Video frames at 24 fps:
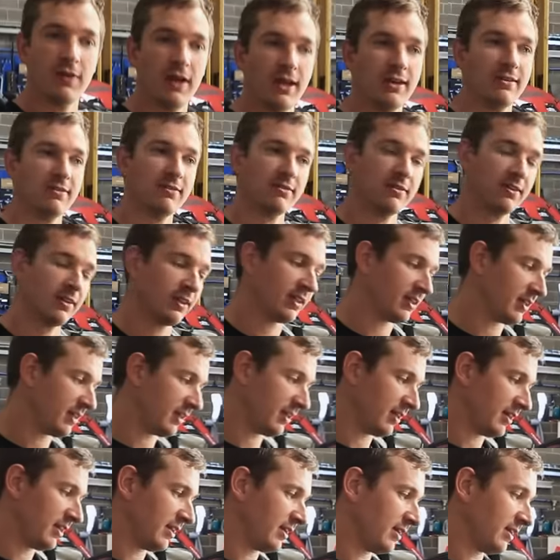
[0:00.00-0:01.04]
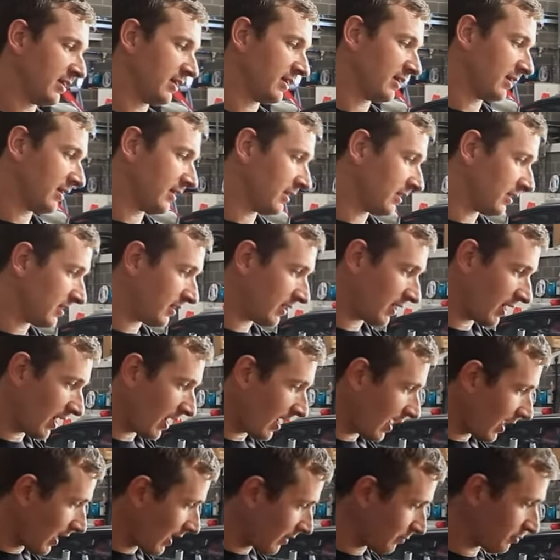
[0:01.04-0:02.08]
vans.
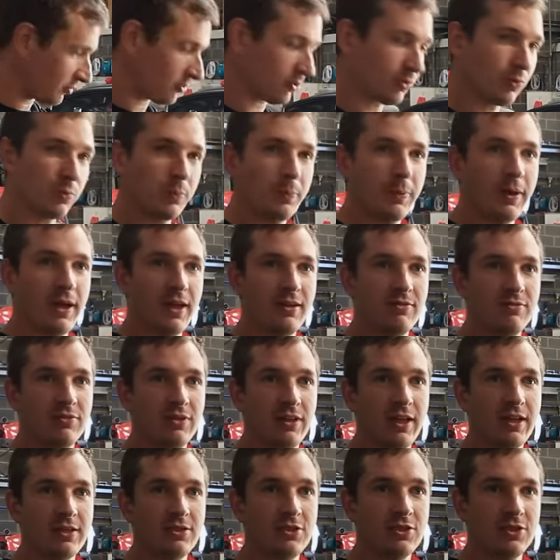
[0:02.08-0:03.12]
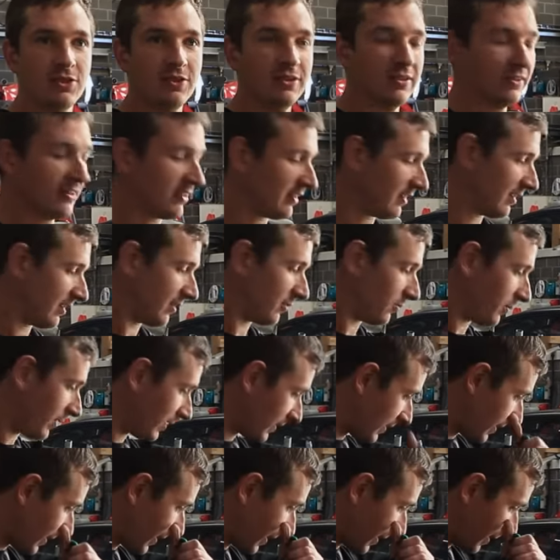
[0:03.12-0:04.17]
Absolute painful engine.
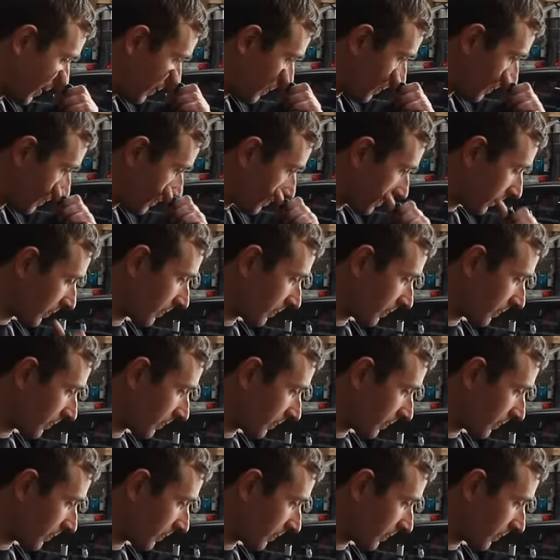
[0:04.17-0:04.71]
We hate